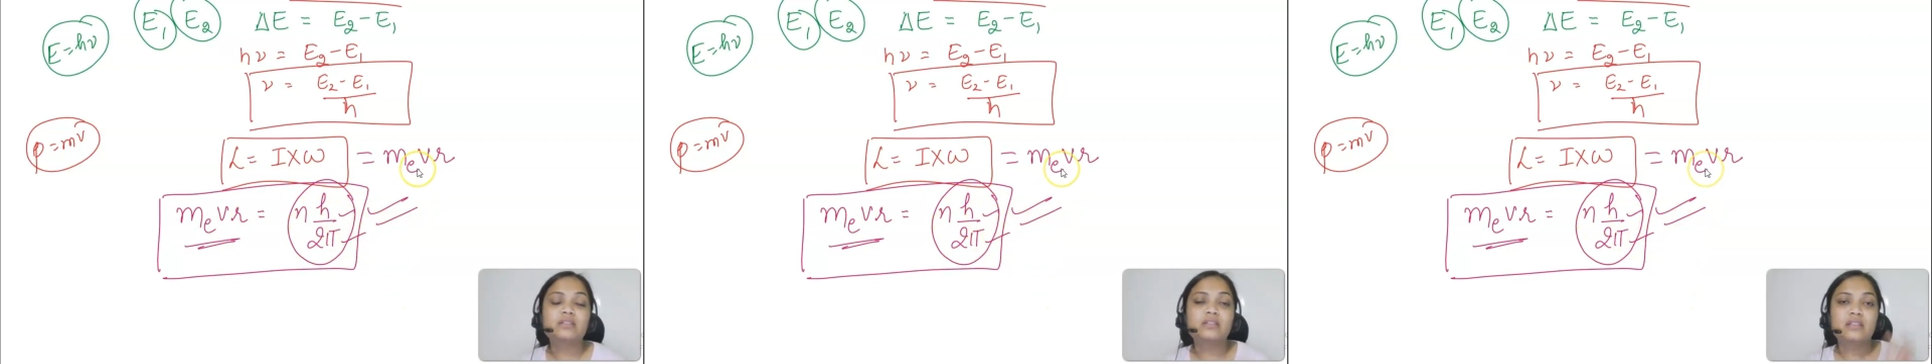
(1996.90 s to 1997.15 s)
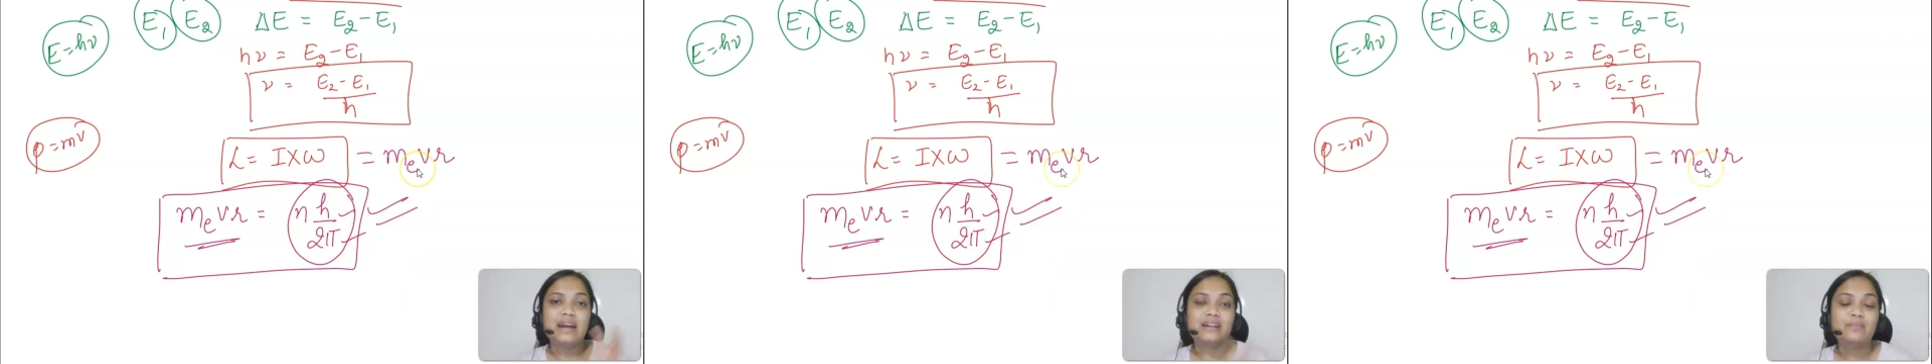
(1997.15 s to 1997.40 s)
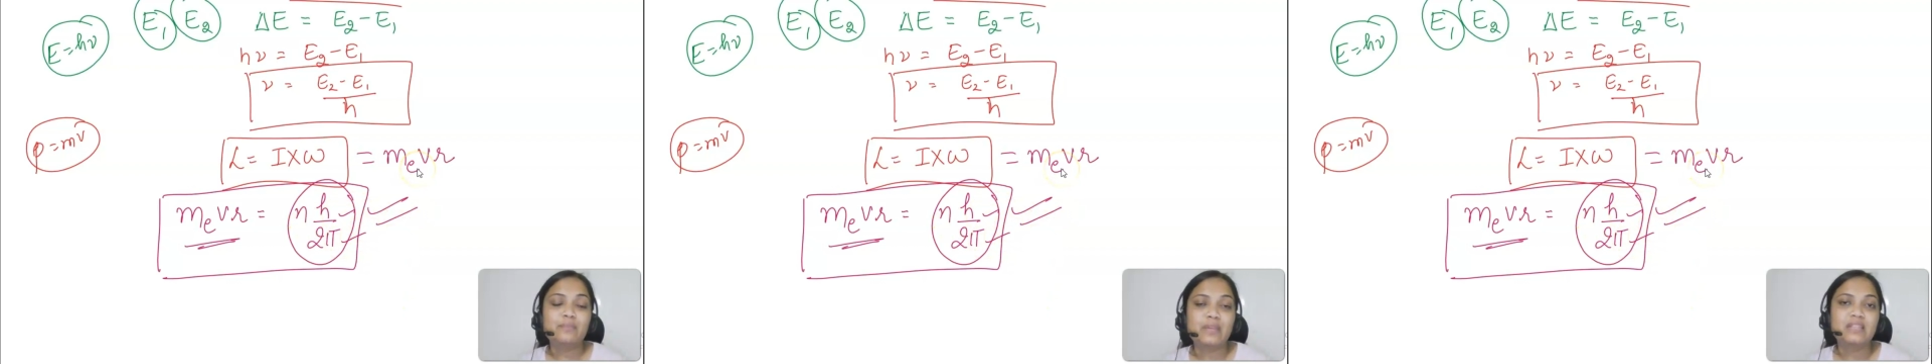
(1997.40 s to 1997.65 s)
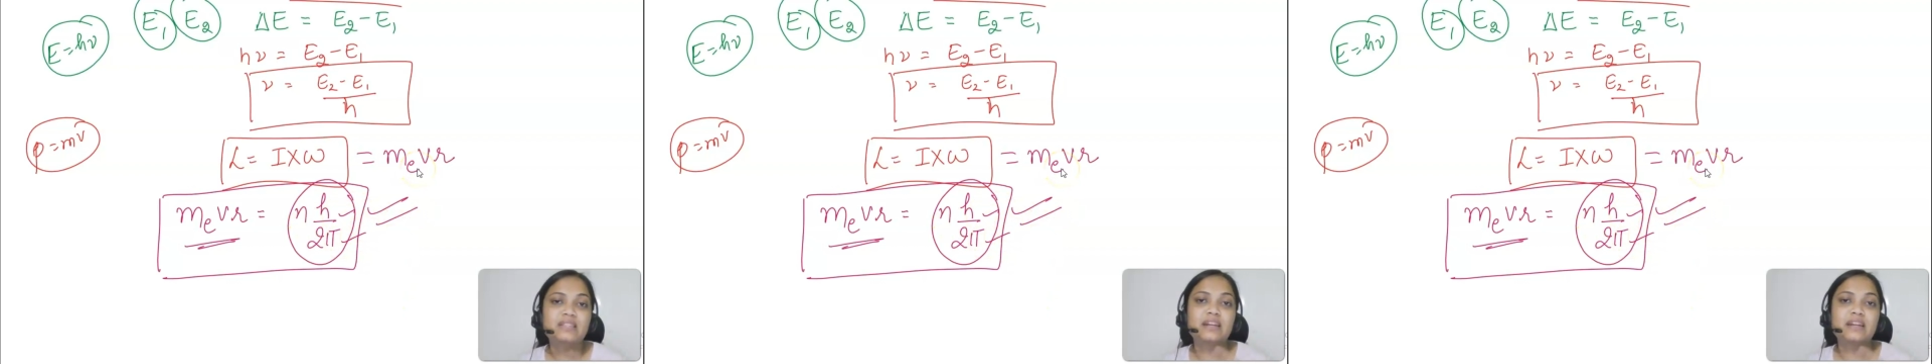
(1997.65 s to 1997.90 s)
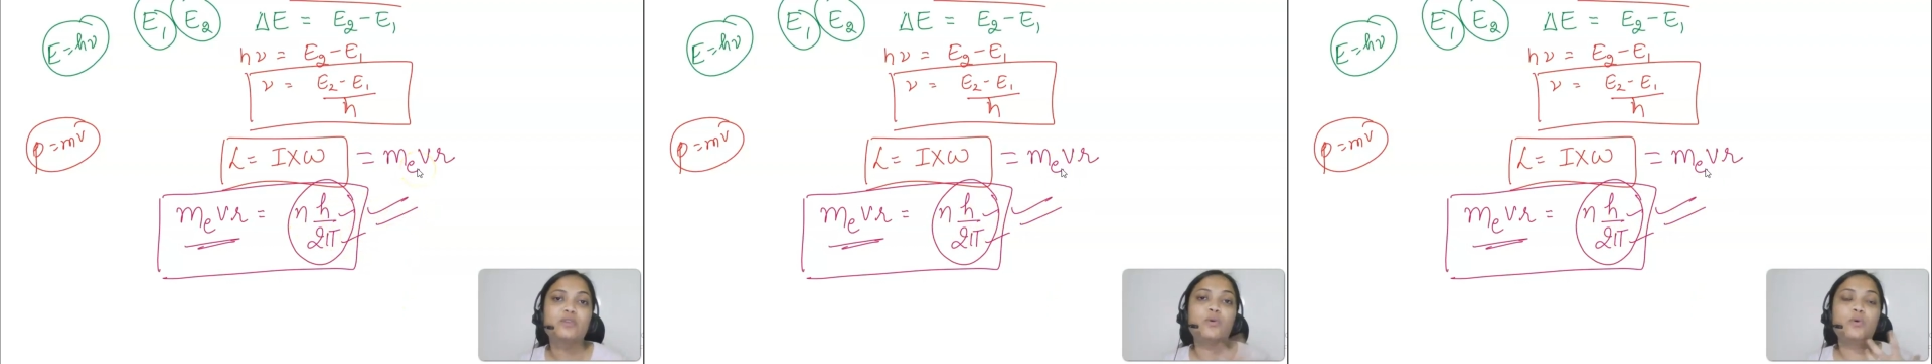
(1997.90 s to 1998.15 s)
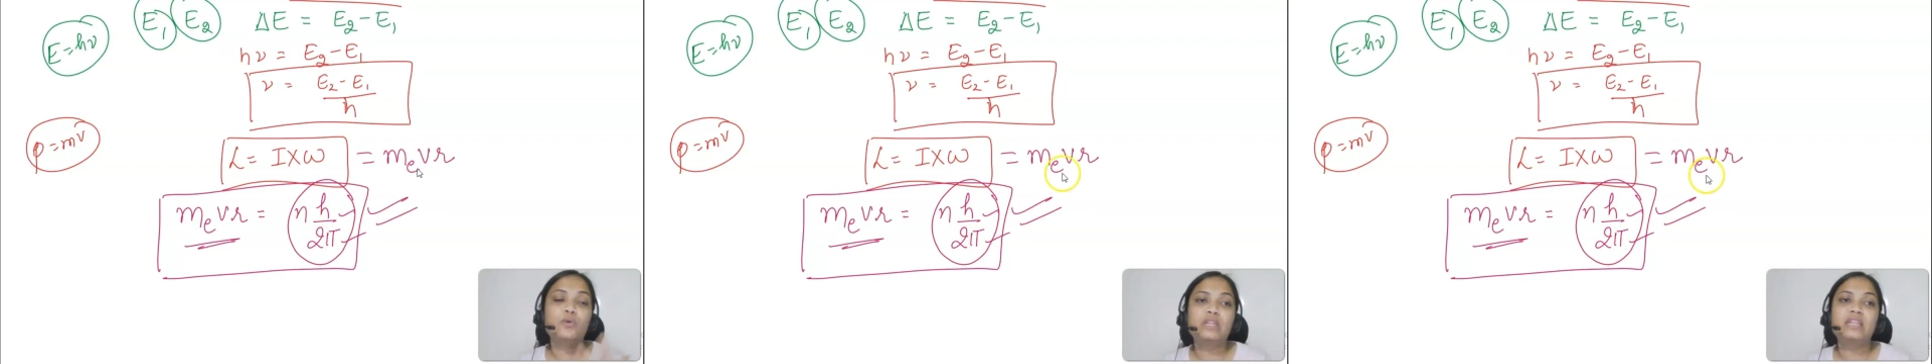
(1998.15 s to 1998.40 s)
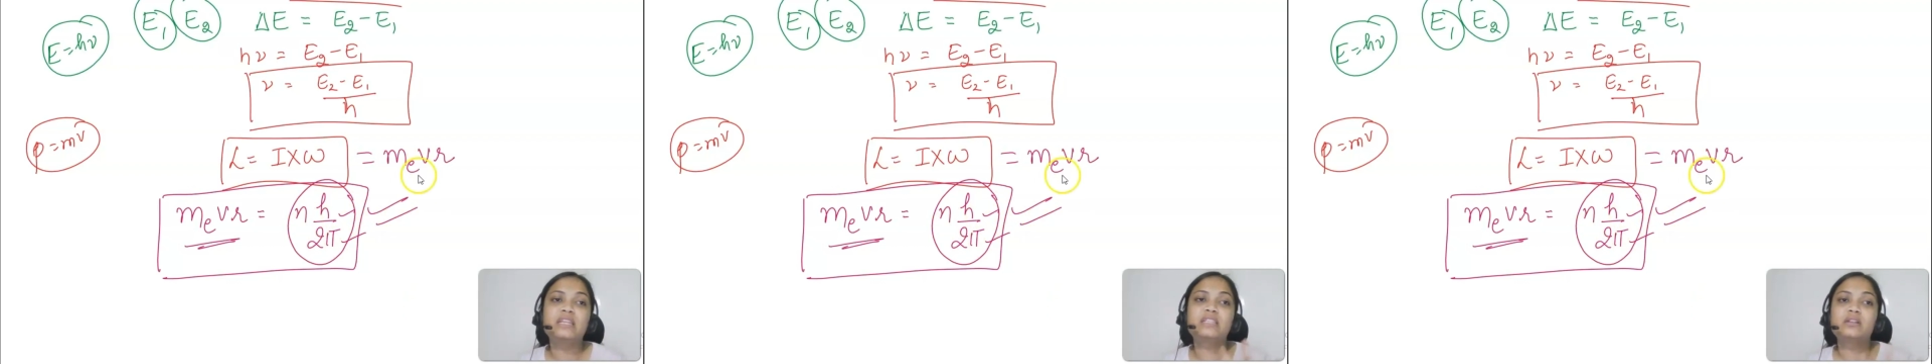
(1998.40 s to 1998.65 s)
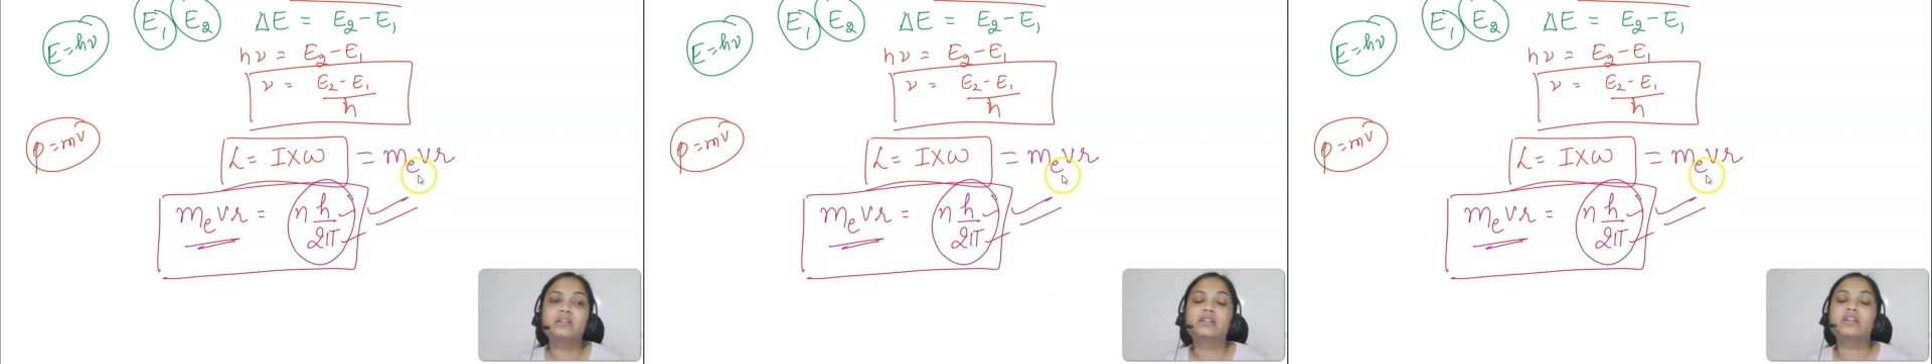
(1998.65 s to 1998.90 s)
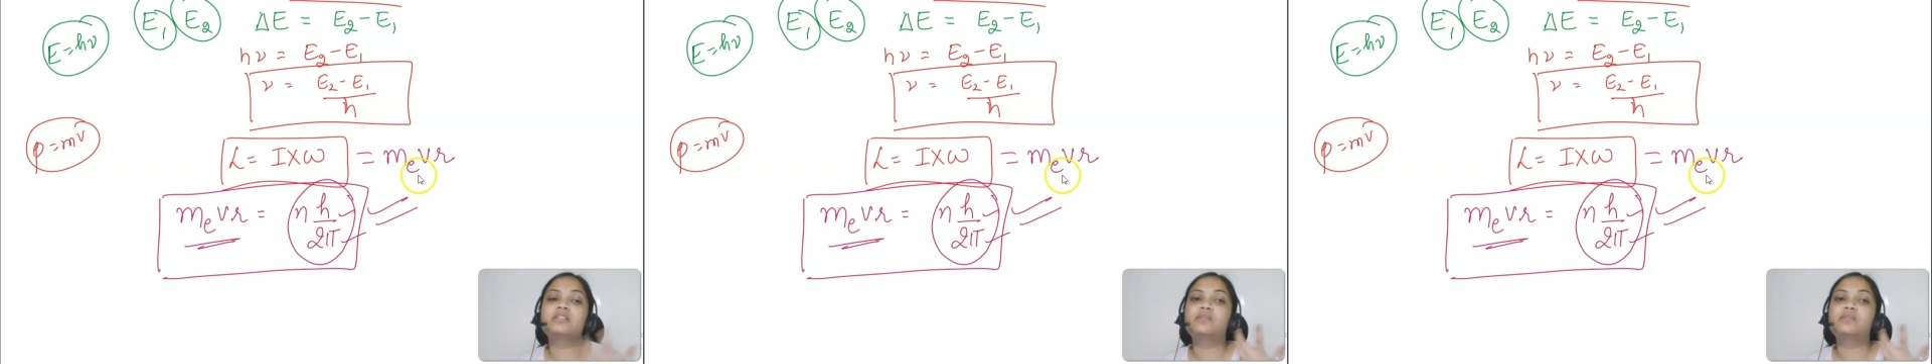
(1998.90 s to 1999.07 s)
That means that only certain